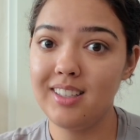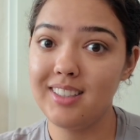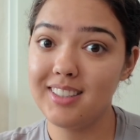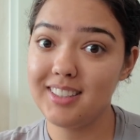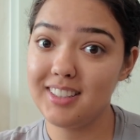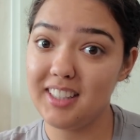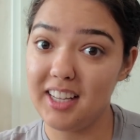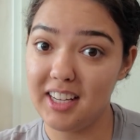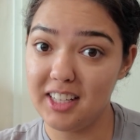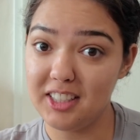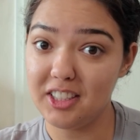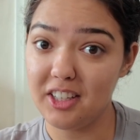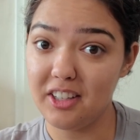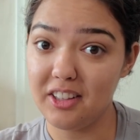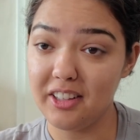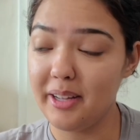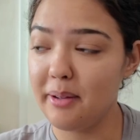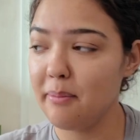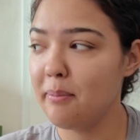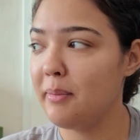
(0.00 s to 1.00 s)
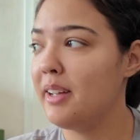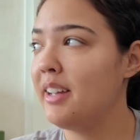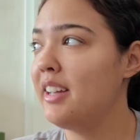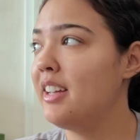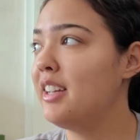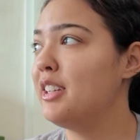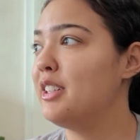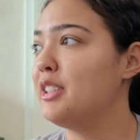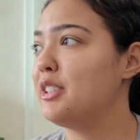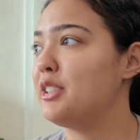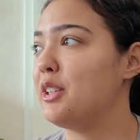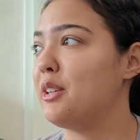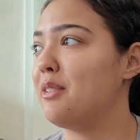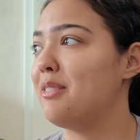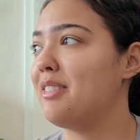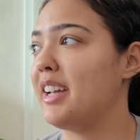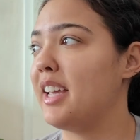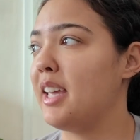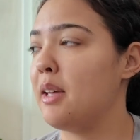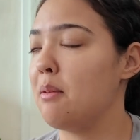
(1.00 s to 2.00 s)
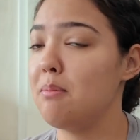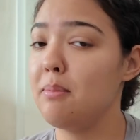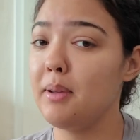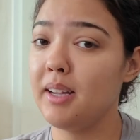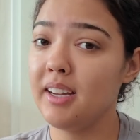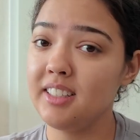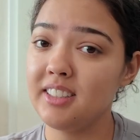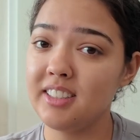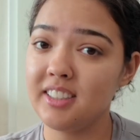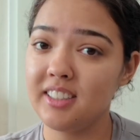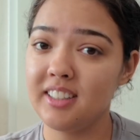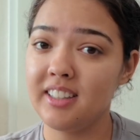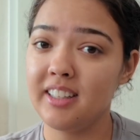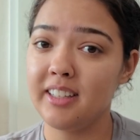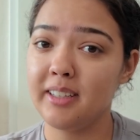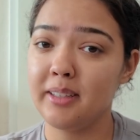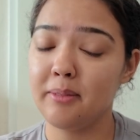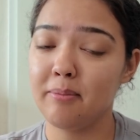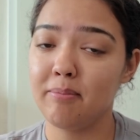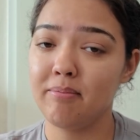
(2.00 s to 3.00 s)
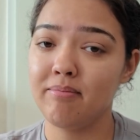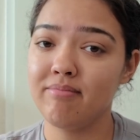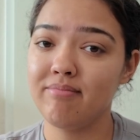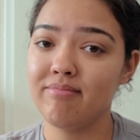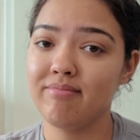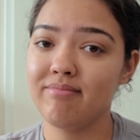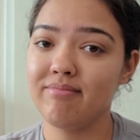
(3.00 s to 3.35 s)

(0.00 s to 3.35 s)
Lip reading: stains on them. So if I get paint on them,